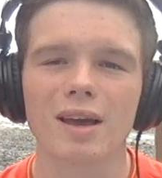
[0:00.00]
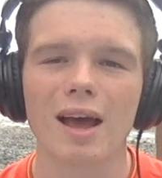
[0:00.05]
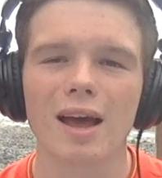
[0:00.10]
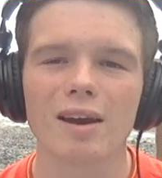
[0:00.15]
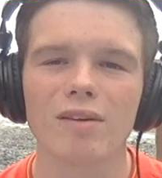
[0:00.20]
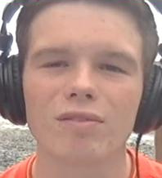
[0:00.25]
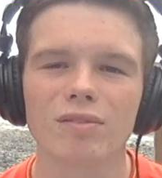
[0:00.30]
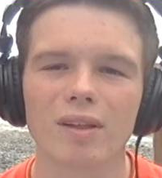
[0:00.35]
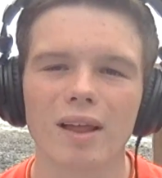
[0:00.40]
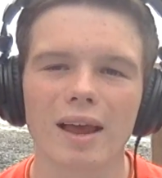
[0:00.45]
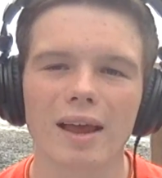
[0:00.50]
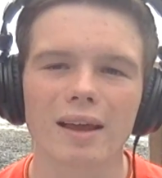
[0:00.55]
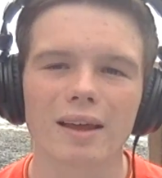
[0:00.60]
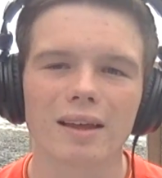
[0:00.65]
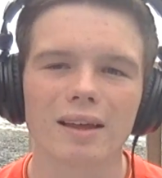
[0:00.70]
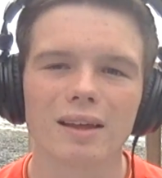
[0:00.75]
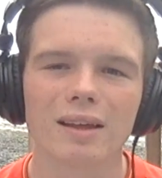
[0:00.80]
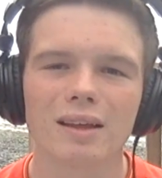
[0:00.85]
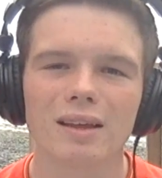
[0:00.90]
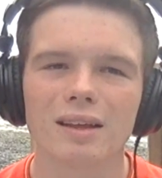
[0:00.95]
kind of like
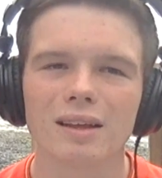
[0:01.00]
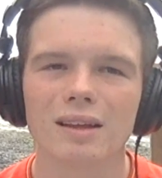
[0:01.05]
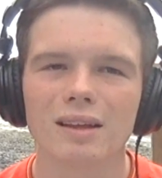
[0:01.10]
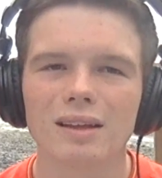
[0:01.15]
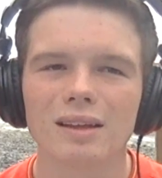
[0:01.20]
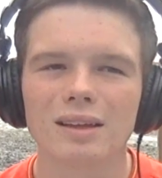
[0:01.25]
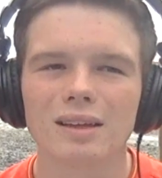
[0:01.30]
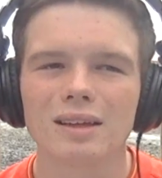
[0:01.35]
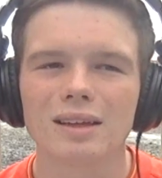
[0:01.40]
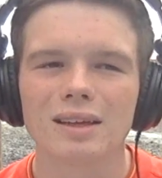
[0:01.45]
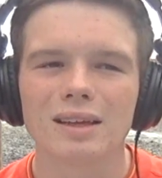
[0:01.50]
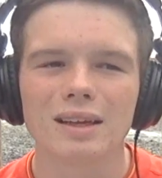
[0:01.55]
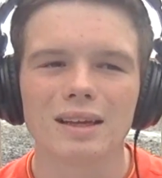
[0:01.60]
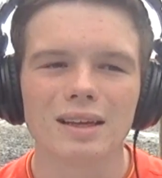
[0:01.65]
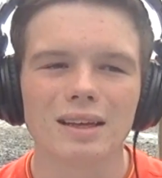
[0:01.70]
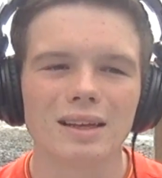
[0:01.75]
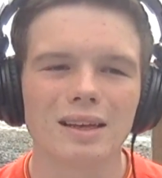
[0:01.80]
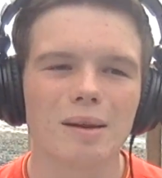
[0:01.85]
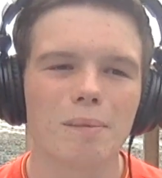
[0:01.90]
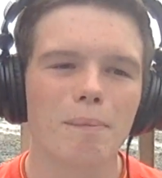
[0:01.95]

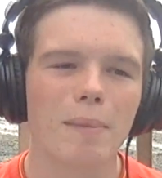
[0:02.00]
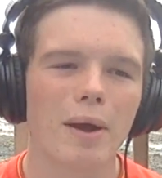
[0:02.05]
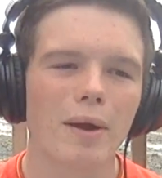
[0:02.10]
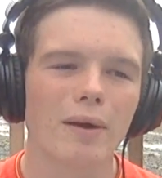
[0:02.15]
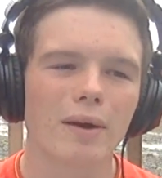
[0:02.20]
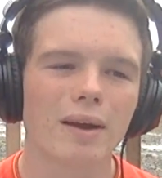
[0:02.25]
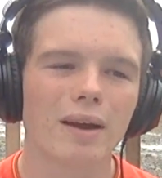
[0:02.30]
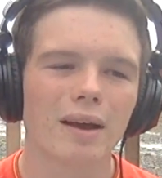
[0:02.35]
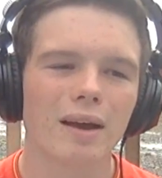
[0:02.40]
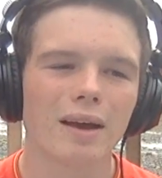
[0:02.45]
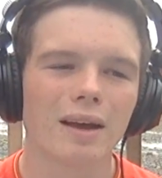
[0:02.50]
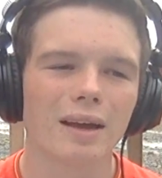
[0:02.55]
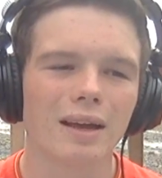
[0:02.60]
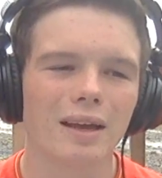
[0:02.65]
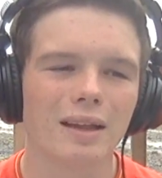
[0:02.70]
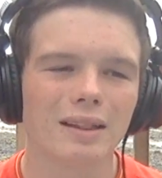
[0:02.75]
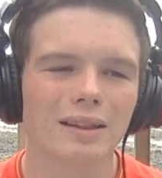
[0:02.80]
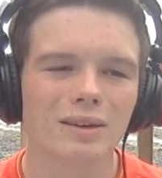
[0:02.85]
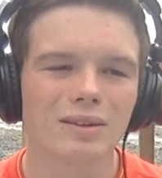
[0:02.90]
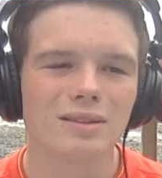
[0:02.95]
in America,
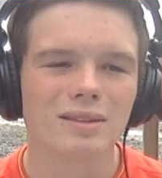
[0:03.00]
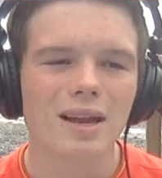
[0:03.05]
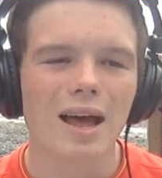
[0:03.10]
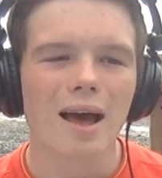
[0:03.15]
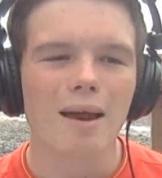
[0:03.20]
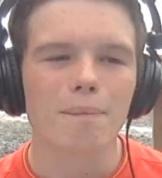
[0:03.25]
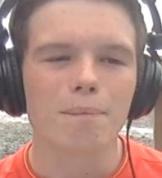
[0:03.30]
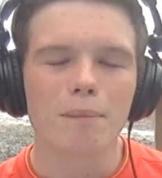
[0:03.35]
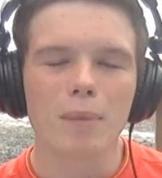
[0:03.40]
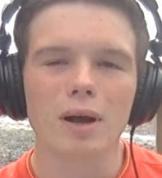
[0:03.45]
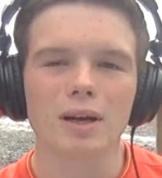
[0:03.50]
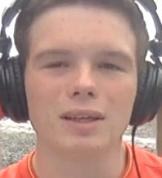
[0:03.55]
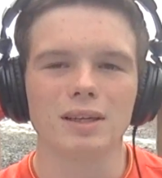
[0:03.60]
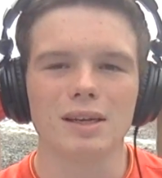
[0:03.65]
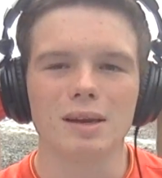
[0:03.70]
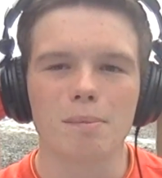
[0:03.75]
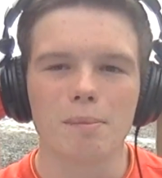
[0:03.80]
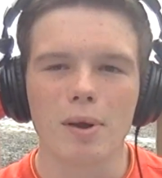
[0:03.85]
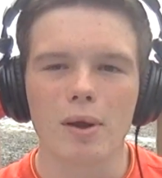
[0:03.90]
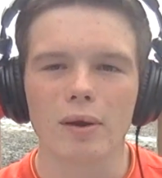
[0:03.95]
there's not much
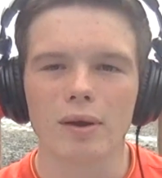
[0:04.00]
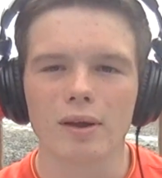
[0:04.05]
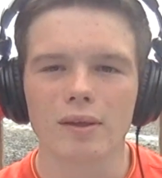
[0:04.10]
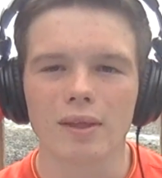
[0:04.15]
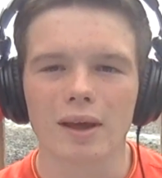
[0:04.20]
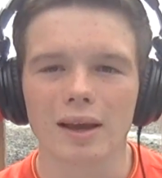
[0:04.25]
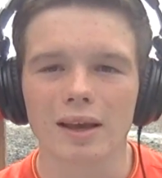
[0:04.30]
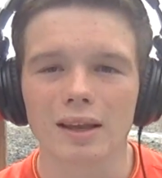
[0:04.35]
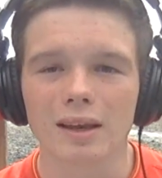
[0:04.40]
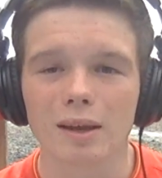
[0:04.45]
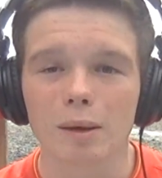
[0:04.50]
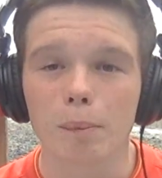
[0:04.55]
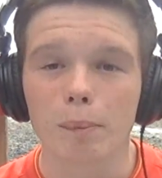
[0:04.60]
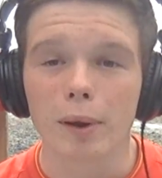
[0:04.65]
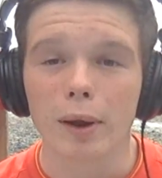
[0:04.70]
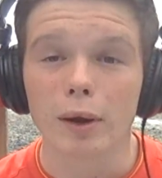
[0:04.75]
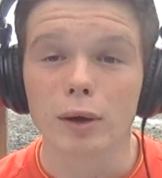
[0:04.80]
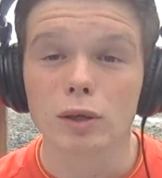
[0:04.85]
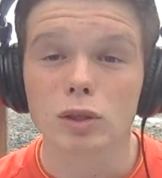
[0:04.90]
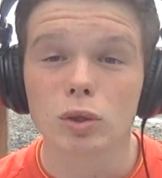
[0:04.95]
in America that can
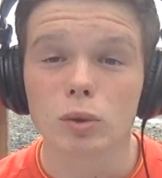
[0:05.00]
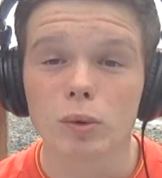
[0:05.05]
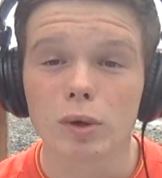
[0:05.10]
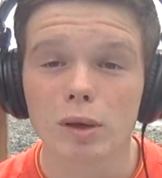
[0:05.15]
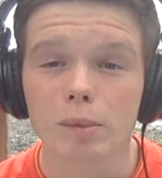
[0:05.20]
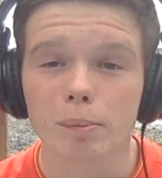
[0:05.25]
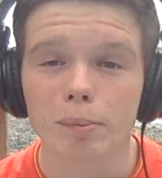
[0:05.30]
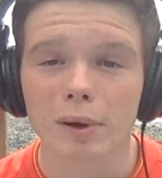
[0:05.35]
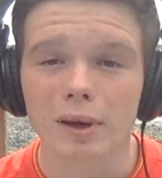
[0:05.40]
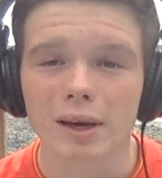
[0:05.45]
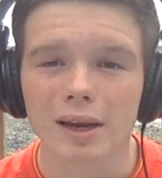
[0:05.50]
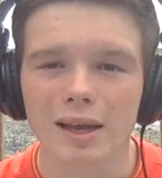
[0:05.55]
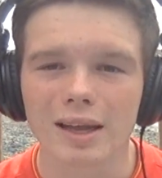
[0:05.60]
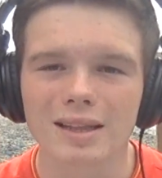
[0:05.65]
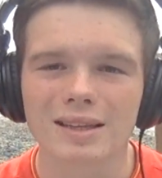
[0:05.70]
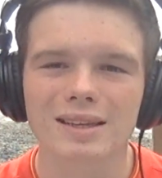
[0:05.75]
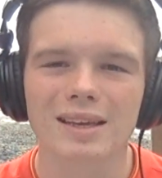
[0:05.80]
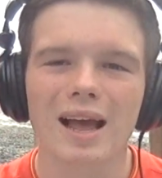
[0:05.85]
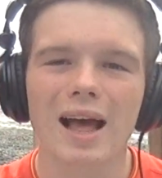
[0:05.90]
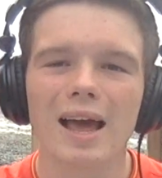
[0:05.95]
compare to it, but
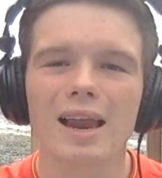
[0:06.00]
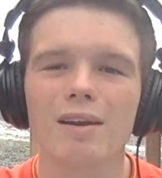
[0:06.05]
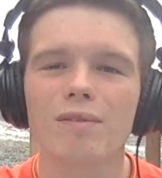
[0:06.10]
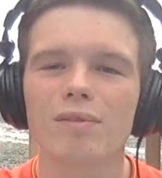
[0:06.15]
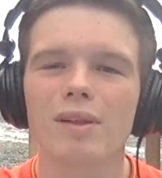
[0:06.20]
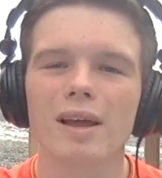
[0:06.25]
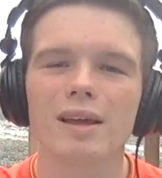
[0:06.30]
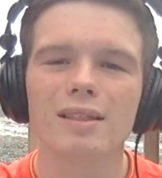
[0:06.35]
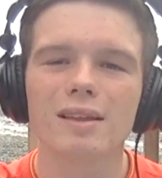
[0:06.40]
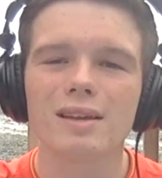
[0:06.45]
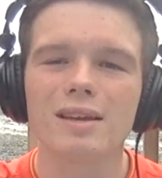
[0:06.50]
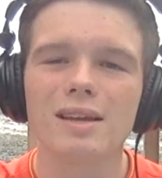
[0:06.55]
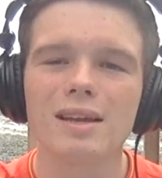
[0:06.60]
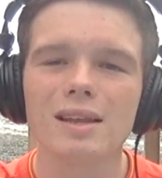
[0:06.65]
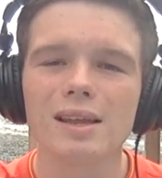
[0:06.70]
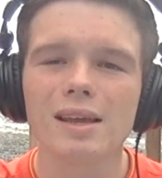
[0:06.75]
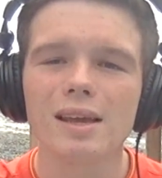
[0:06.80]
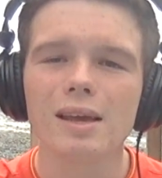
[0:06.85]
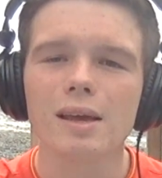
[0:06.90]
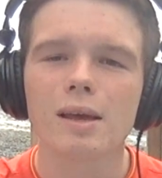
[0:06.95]
it's kind of like the D
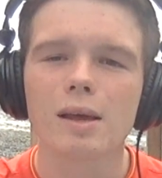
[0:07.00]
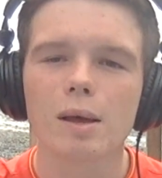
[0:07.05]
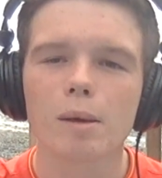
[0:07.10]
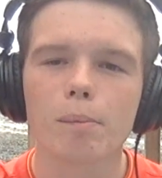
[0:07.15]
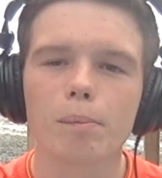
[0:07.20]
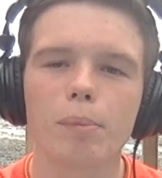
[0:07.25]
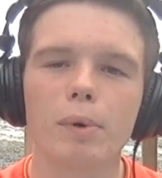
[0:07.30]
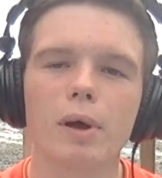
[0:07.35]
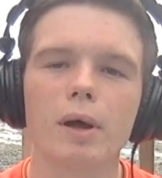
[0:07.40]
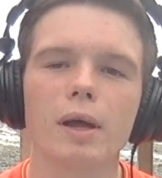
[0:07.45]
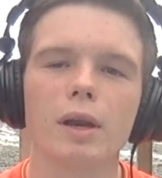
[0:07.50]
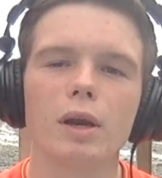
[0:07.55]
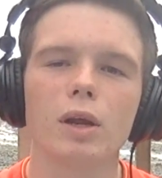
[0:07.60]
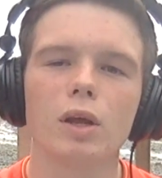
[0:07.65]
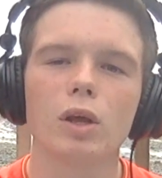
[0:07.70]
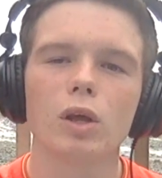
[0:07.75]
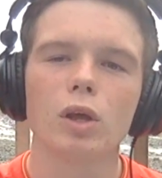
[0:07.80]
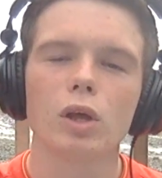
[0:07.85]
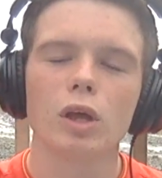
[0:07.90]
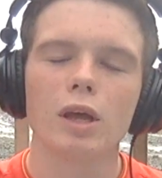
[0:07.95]
League, but
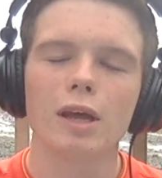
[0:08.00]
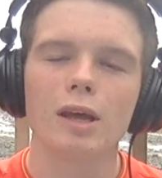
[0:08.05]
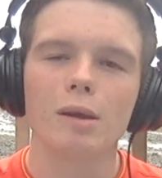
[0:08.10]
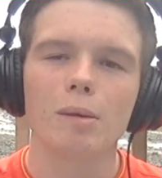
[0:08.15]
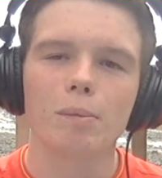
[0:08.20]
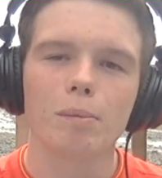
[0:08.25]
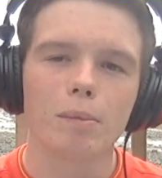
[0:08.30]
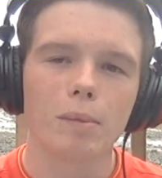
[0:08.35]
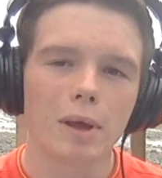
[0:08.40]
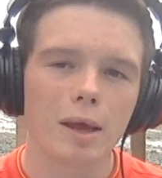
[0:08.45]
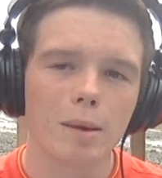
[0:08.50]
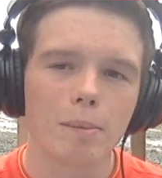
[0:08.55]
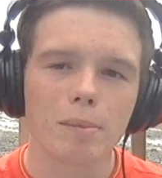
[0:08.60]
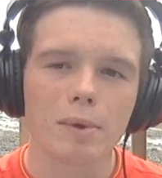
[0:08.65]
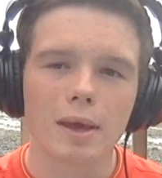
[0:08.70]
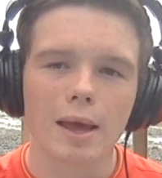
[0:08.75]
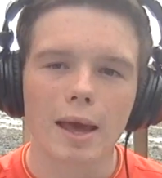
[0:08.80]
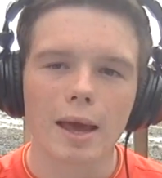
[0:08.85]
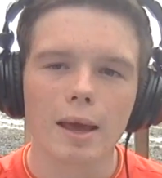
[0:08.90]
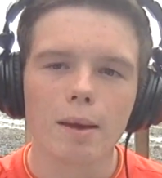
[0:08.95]
in
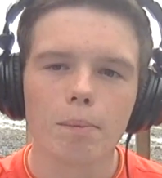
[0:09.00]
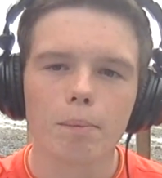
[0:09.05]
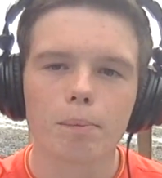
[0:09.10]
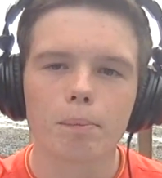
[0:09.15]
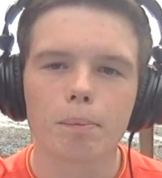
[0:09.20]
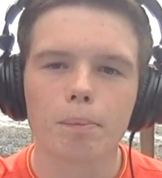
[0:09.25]
NBA.